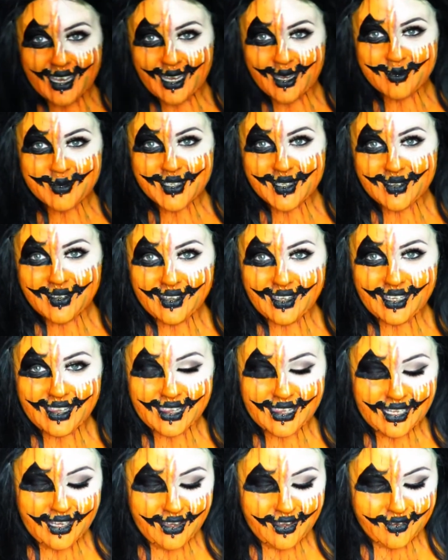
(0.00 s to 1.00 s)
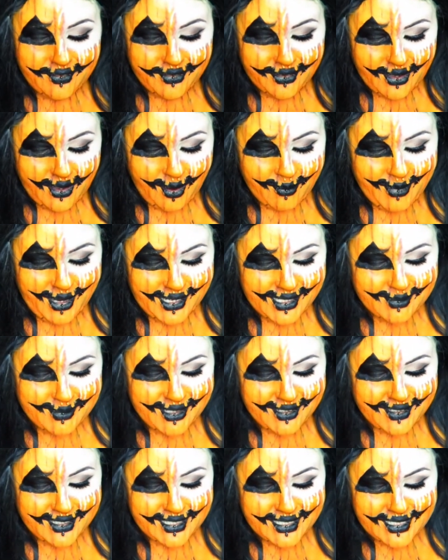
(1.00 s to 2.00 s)
I absolutely love compact
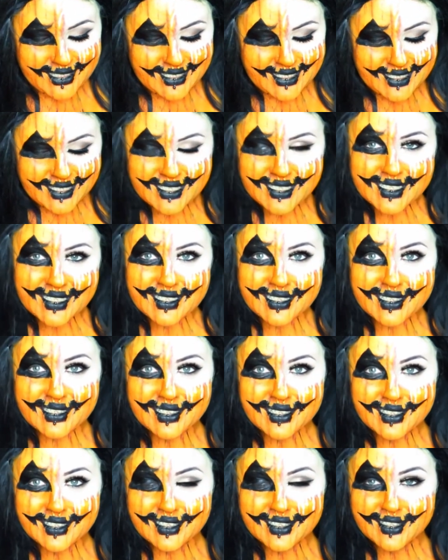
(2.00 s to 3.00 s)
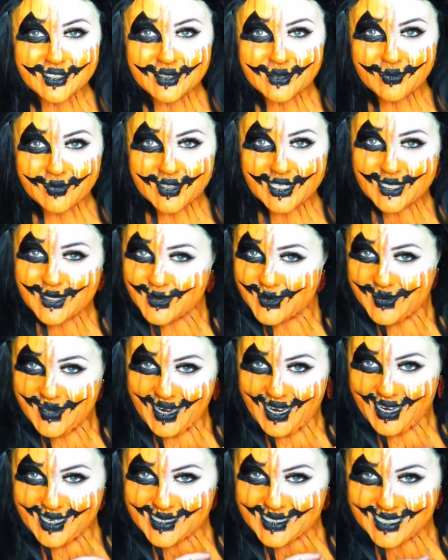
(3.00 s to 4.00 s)
mirrors. They're so
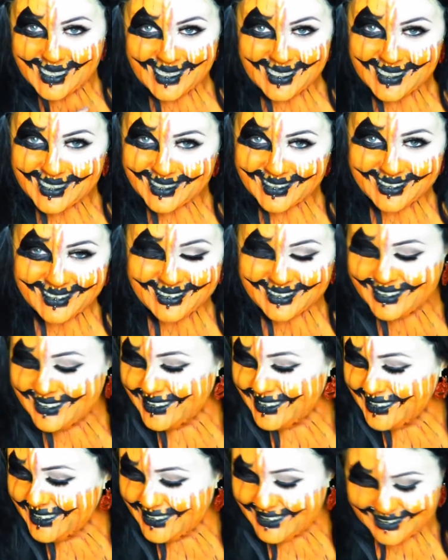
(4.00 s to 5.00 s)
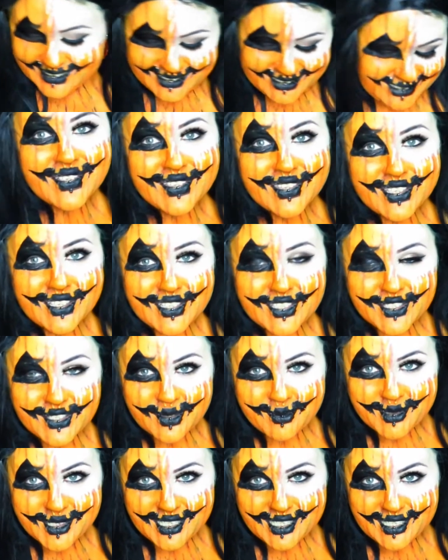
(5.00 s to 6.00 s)
handy. So the
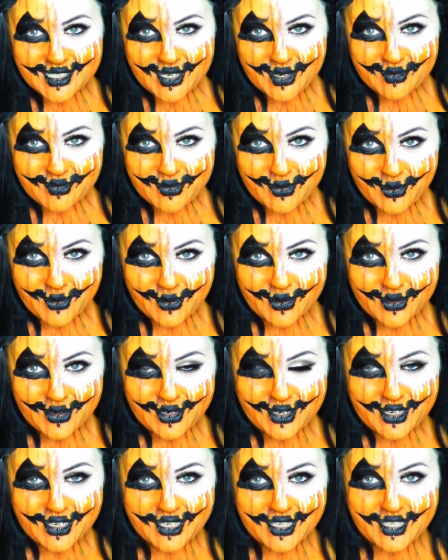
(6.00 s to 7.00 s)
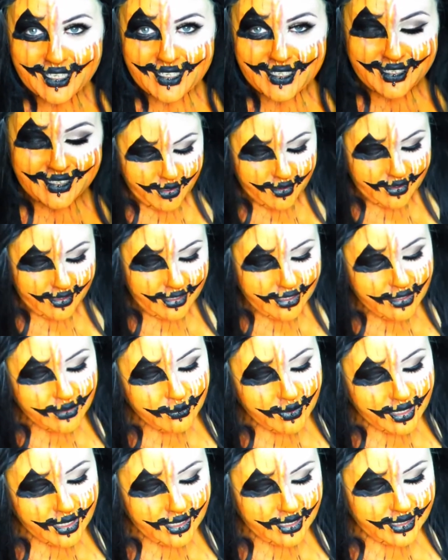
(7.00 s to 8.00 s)
description for the mirror
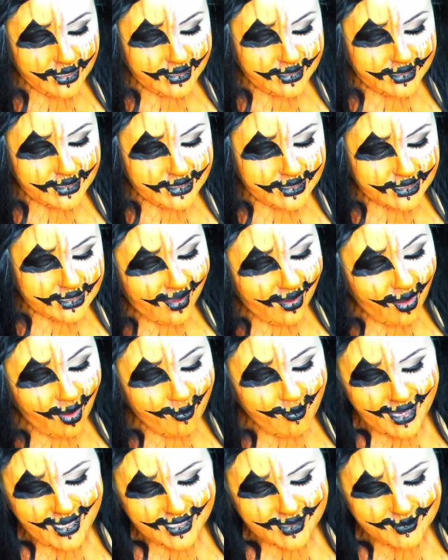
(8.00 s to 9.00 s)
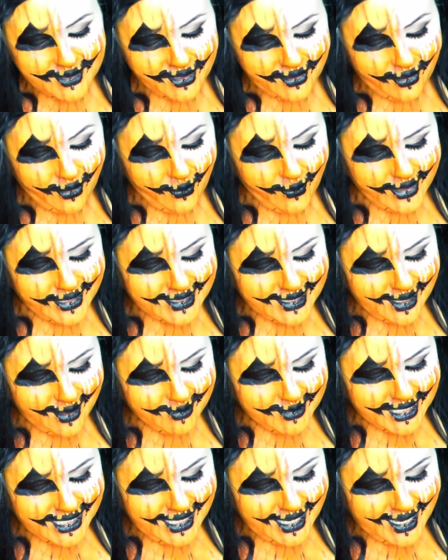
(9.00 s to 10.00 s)
was, a compact mirror always
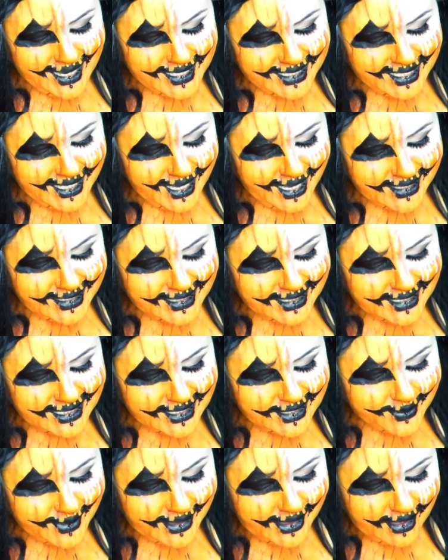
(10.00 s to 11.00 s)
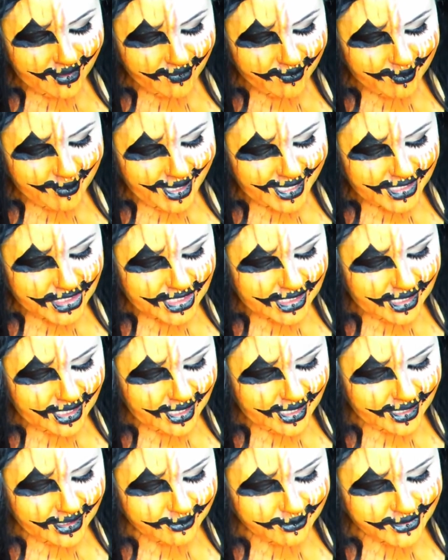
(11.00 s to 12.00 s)
comes in handy, and since we love matching
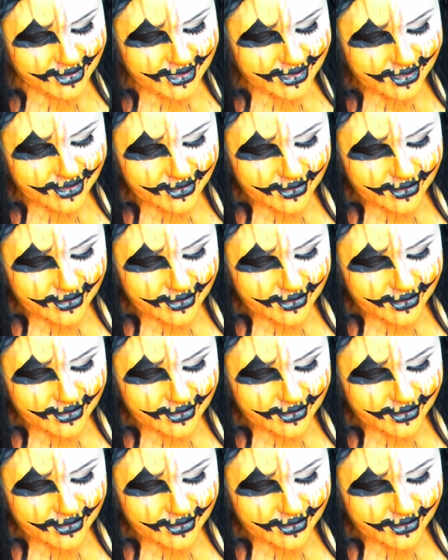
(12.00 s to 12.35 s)
items,